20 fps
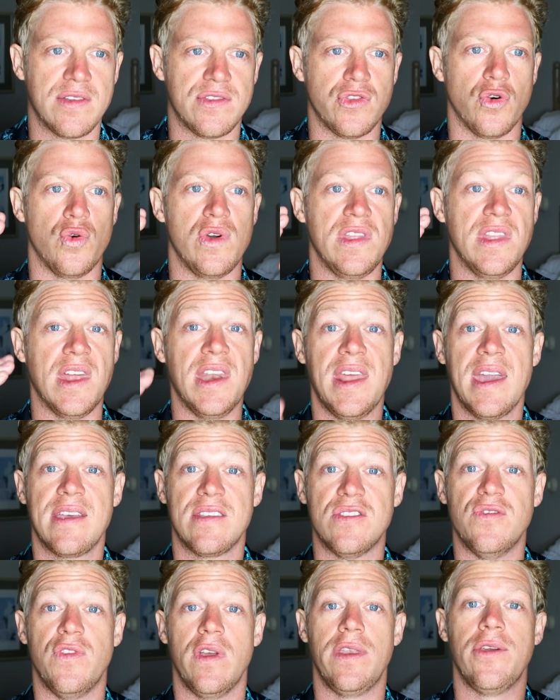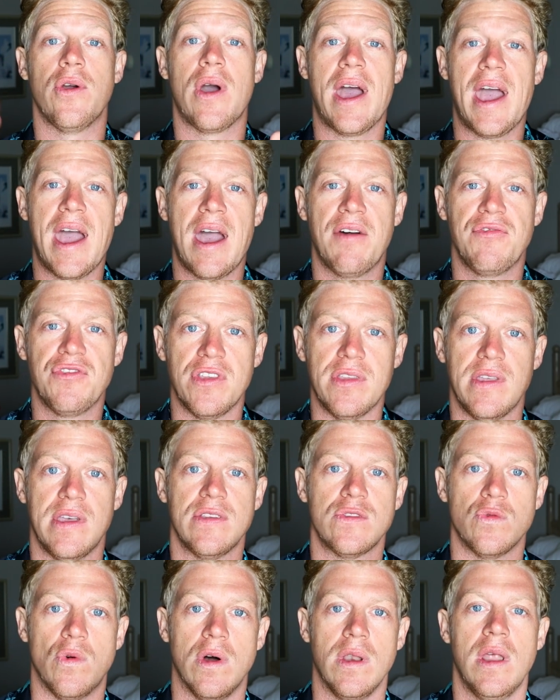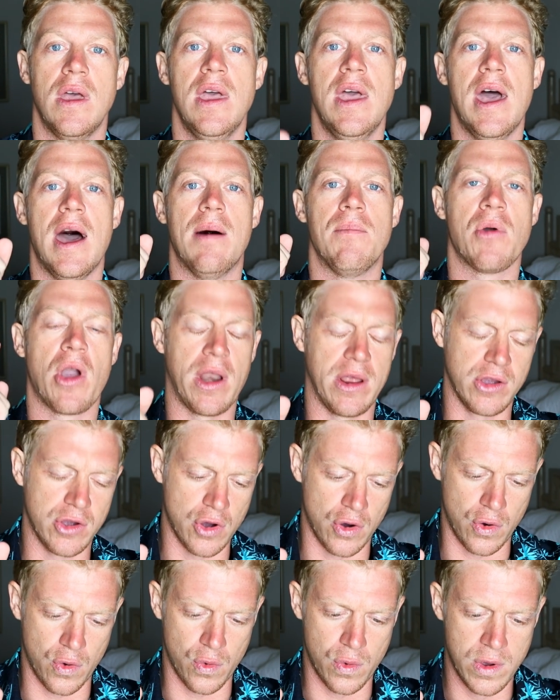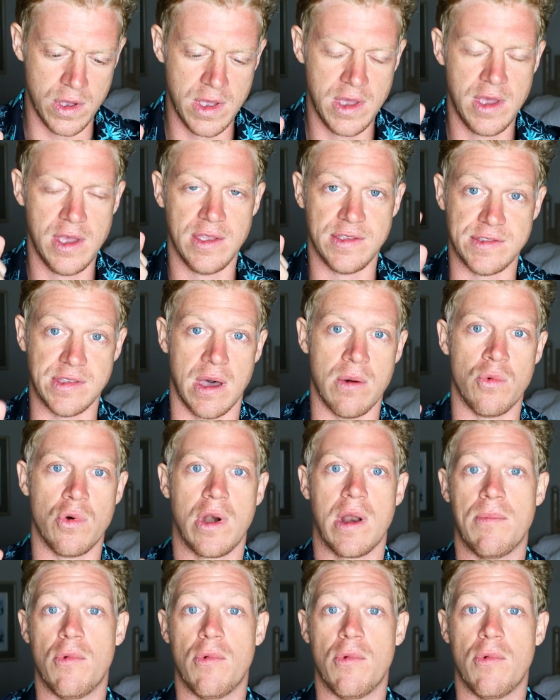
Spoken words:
So in the next video after this one, I'm gonna go somewhere.